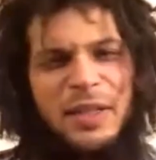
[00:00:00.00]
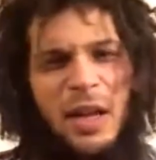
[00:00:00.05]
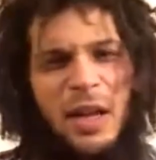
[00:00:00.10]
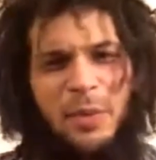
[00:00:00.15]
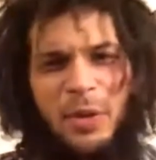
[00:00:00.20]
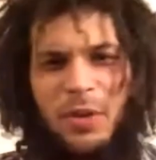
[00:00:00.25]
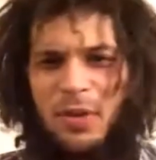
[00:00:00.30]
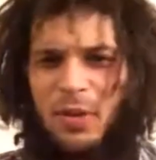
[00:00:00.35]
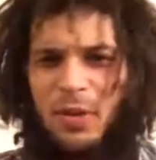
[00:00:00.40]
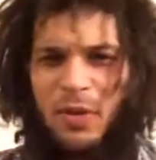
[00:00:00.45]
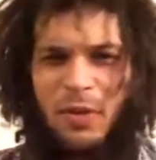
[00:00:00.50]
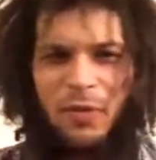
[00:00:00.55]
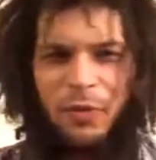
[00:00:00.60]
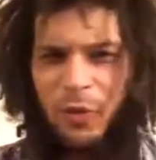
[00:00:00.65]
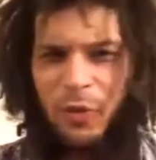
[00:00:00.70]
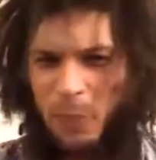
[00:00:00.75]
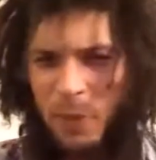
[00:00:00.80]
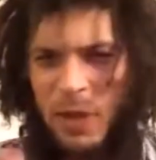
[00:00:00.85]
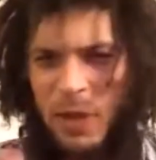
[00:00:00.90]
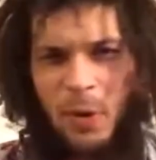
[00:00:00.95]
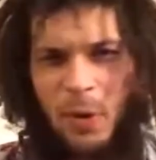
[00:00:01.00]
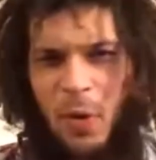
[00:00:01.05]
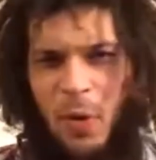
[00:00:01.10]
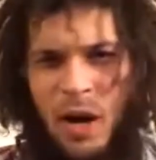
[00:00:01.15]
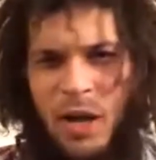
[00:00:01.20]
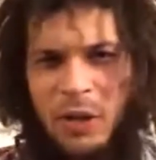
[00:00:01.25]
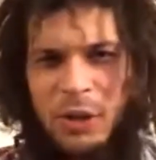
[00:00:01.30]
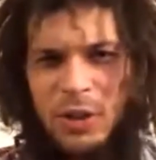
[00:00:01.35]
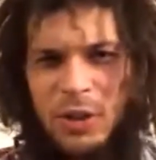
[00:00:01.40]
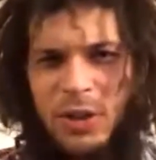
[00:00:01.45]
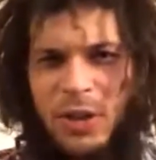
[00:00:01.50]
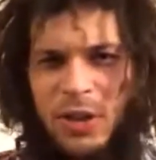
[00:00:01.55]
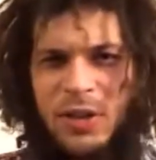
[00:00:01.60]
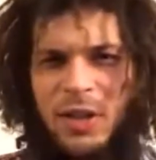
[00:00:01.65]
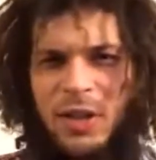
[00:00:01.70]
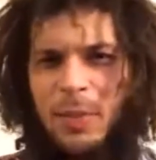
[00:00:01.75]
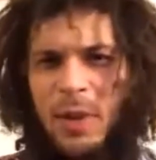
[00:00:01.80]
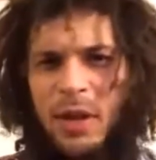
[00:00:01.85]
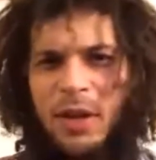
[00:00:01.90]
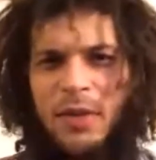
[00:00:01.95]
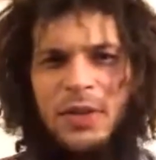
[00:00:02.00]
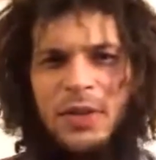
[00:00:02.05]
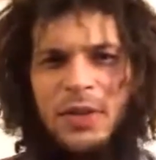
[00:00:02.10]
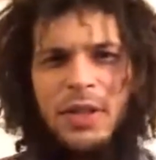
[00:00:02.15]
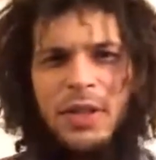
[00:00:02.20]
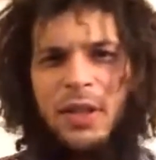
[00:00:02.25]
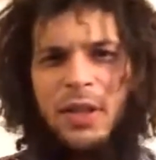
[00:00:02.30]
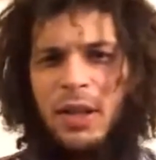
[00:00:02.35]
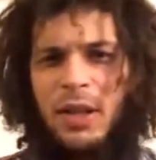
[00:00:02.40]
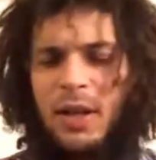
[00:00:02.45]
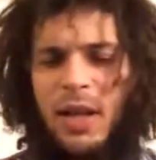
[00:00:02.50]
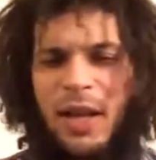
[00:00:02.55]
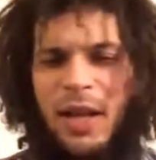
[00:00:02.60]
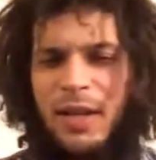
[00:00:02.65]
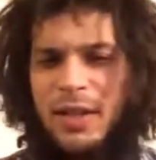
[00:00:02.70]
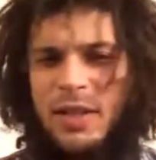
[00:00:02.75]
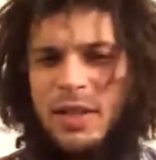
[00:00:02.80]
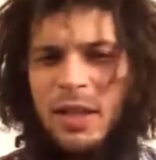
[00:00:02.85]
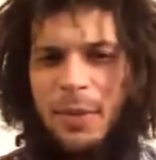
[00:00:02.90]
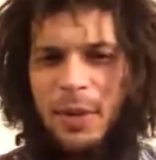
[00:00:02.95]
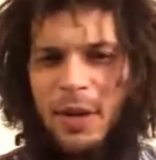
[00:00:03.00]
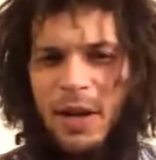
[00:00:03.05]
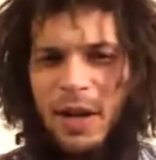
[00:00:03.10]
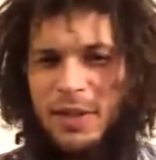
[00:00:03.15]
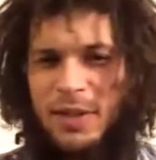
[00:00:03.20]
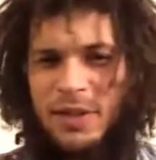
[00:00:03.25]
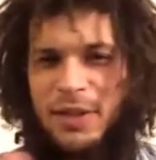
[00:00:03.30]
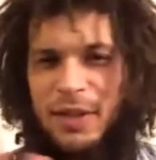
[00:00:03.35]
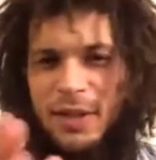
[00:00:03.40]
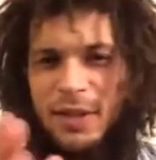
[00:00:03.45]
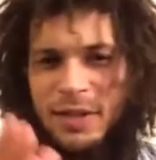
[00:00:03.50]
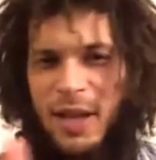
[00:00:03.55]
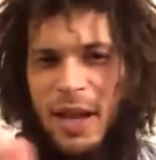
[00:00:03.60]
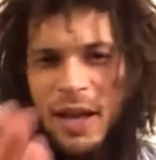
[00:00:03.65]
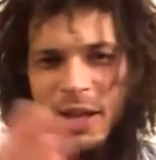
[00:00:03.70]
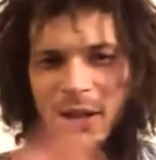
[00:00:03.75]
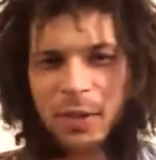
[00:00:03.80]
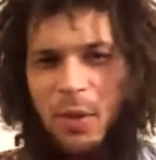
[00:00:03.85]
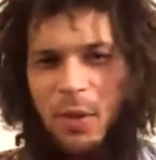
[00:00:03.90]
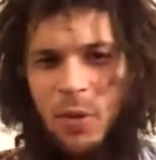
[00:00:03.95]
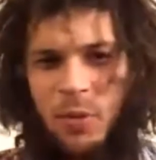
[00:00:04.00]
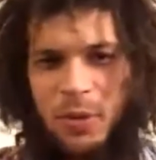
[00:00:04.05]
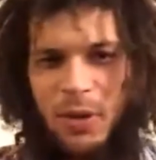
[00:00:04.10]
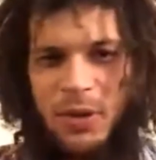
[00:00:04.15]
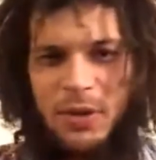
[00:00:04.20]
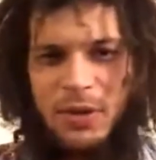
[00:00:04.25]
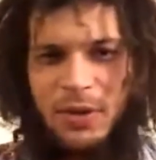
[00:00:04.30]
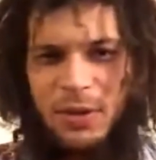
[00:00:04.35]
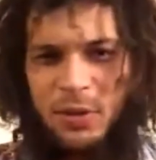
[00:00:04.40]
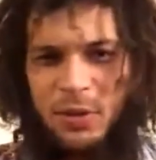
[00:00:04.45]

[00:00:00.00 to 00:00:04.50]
But that summer, for people watching this that might have seen it, that summarizes exactly what we're into.